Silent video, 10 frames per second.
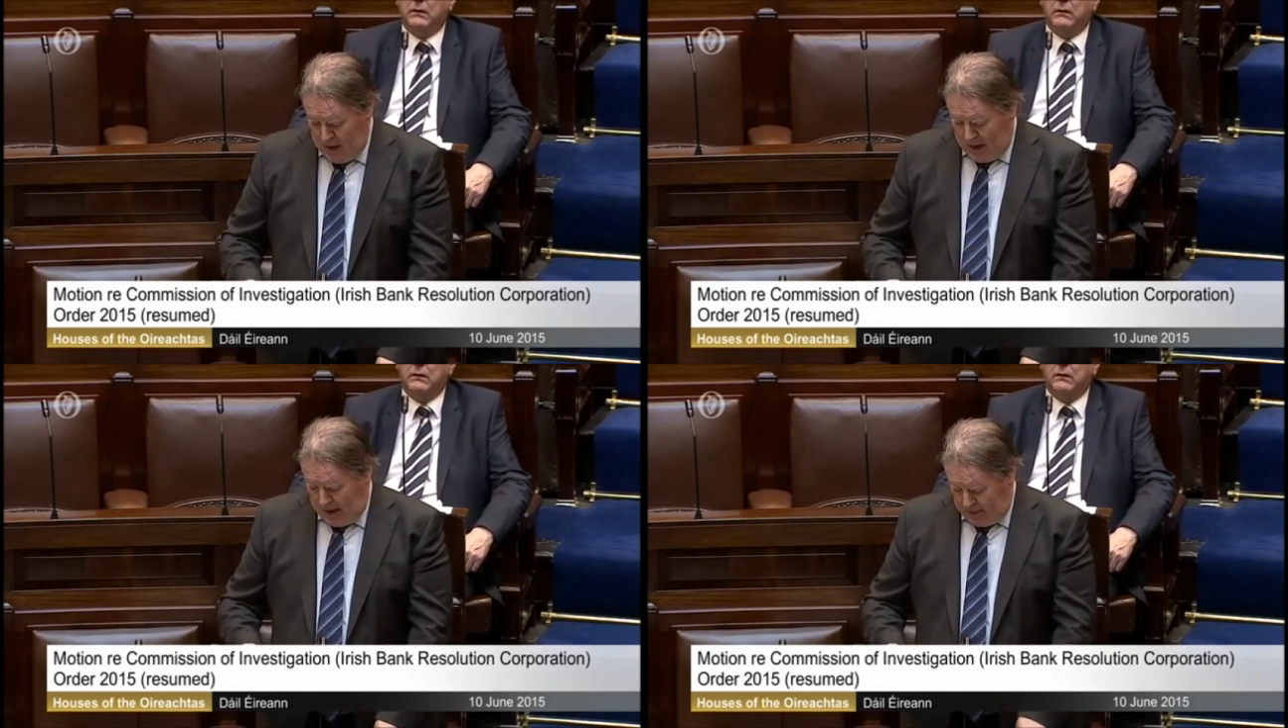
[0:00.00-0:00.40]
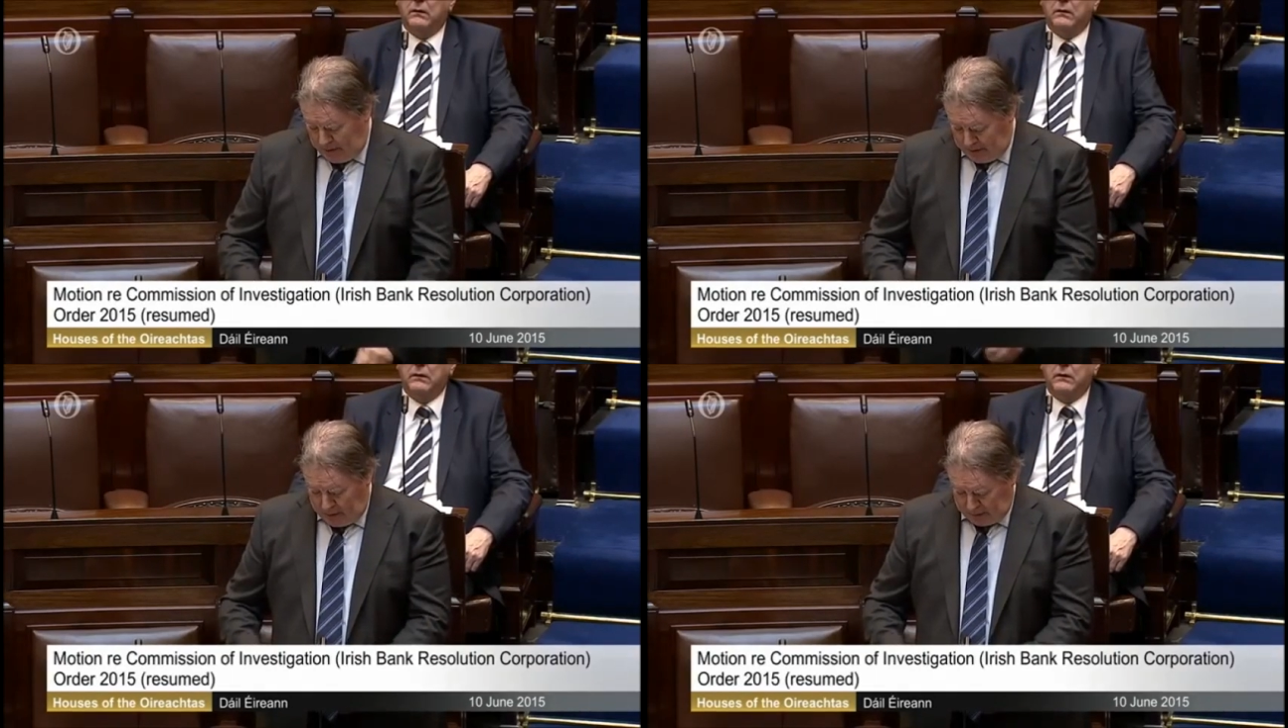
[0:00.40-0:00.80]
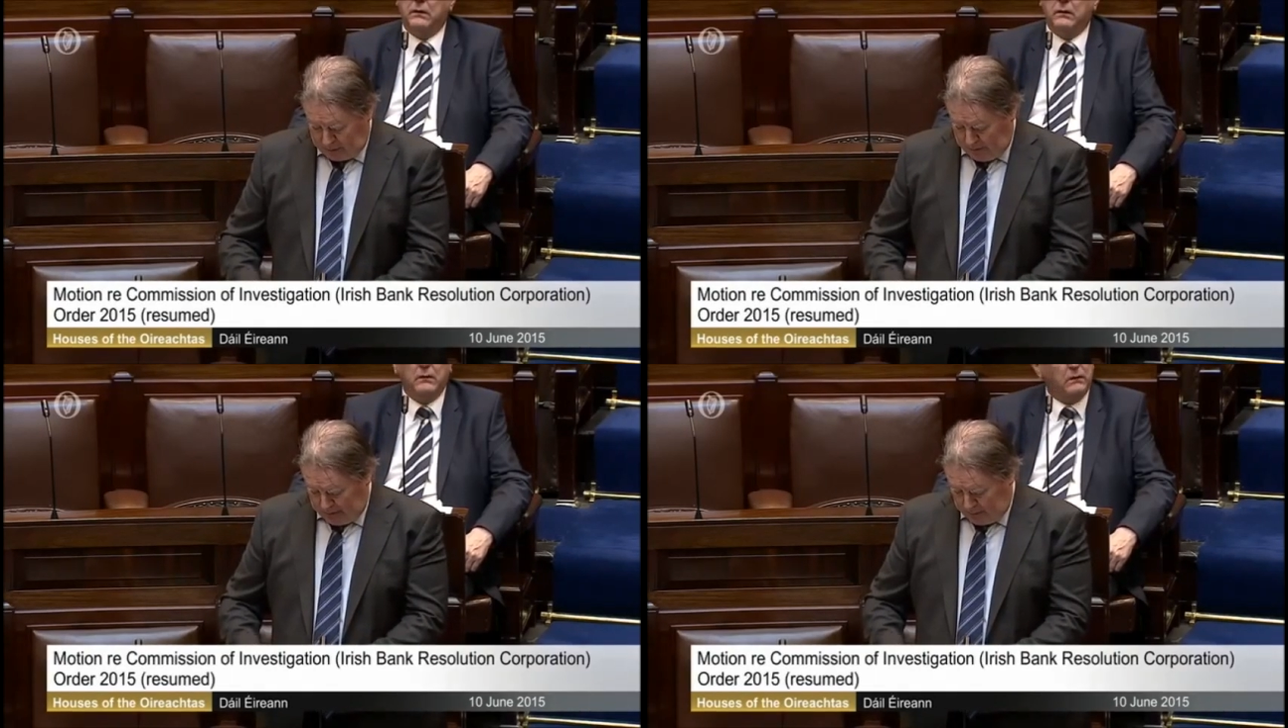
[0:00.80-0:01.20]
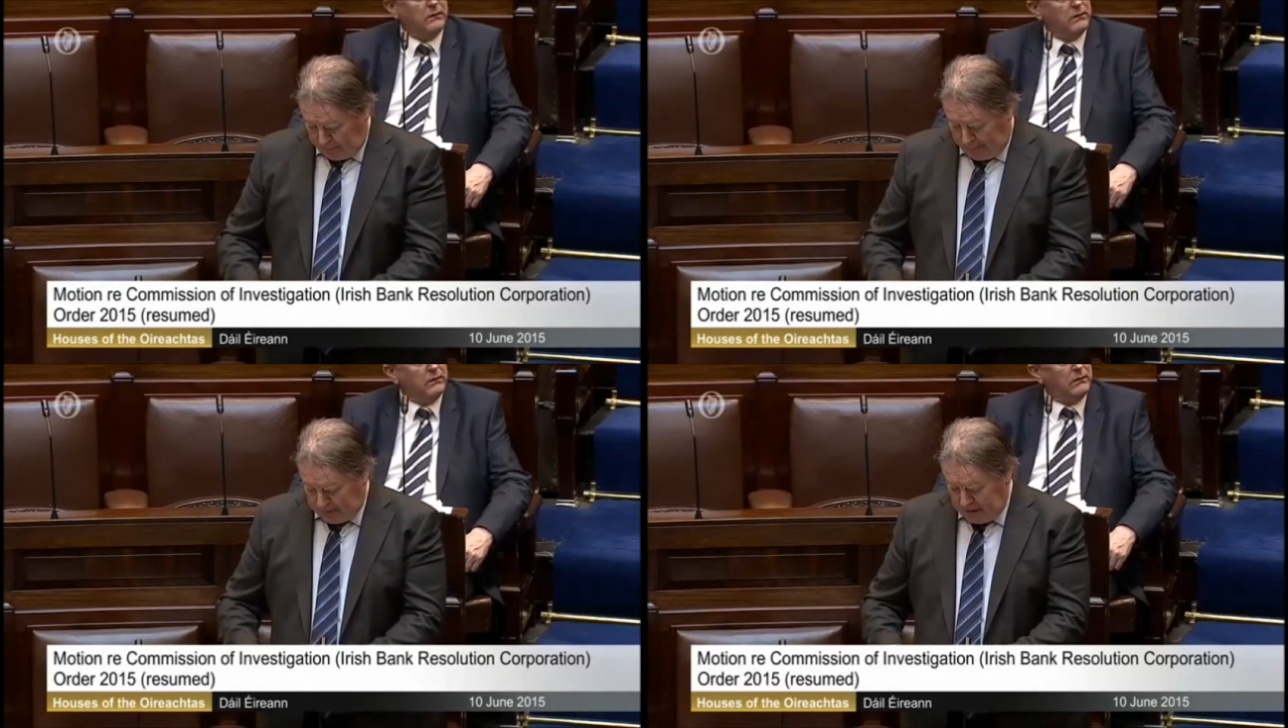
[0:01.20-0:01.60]
I also welcome the
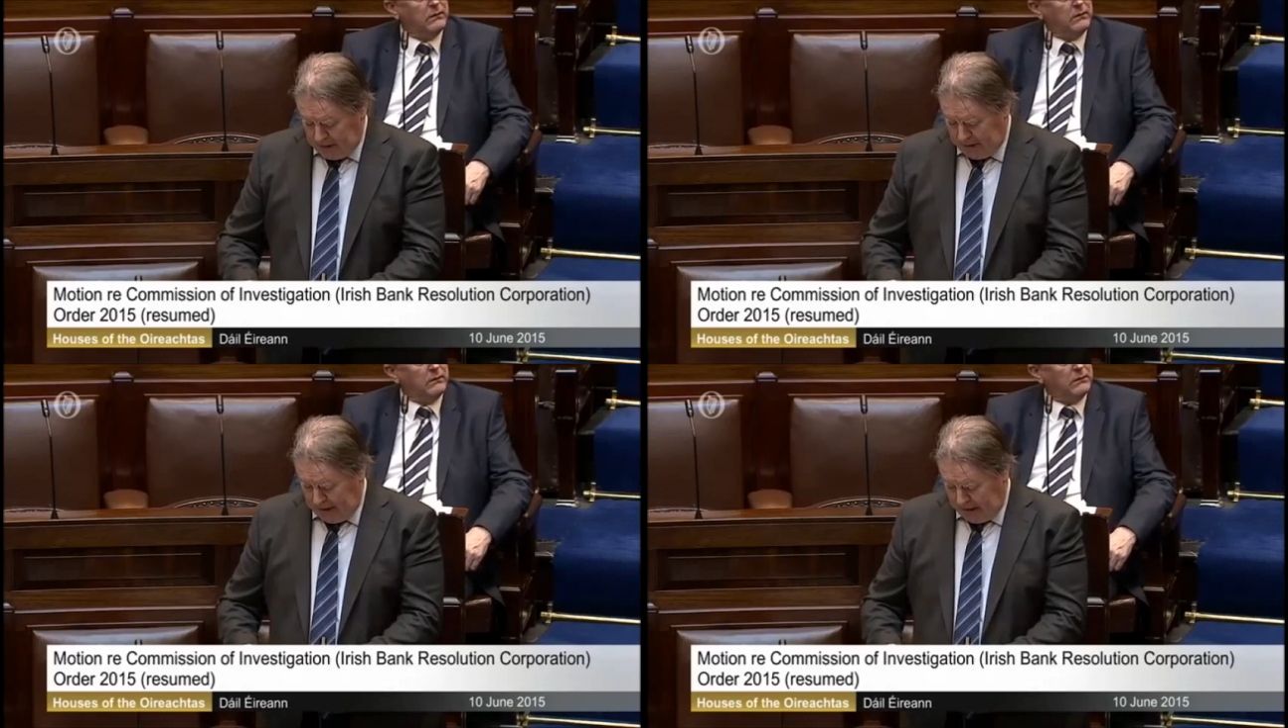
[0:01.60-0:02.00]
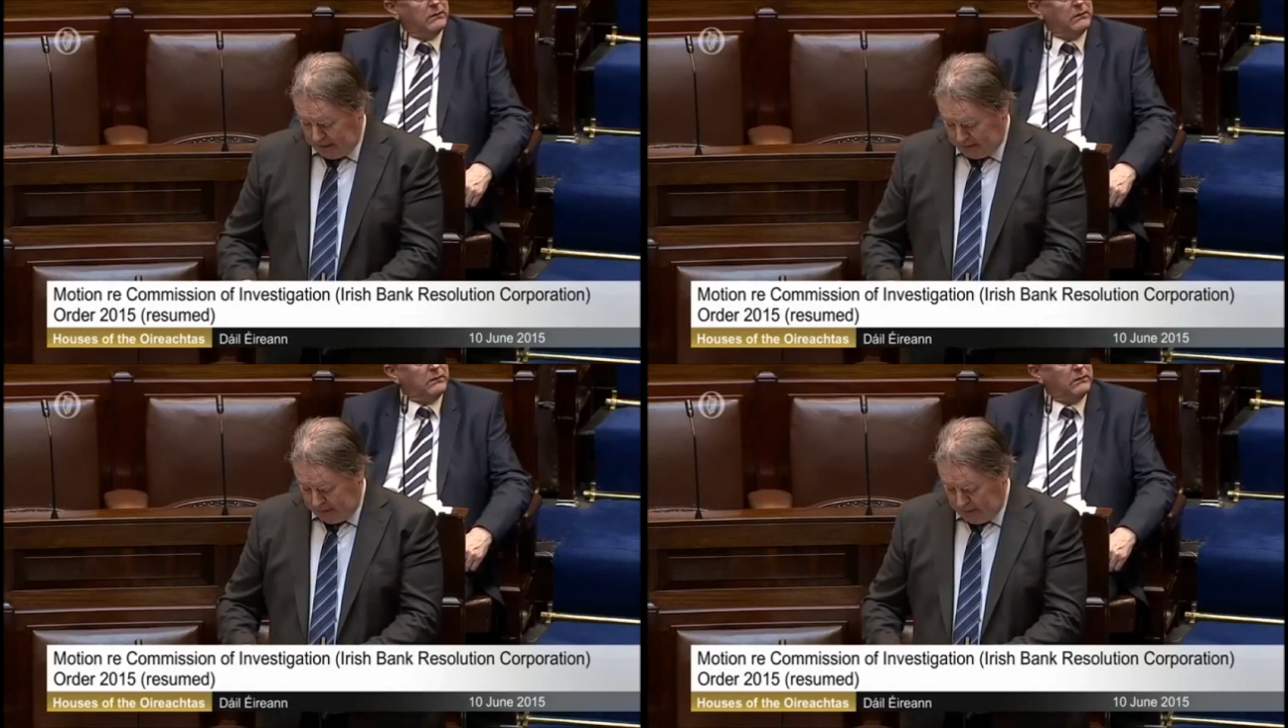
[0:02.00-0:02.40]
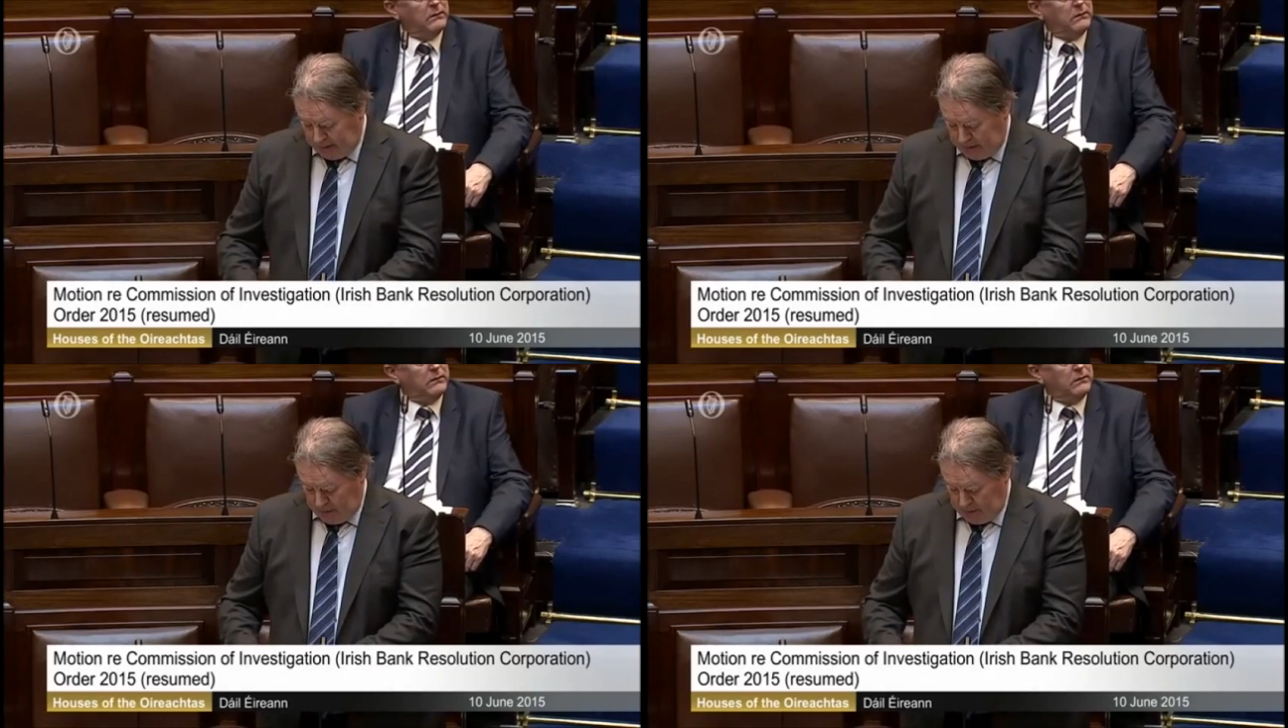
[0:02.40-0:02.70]
fact, the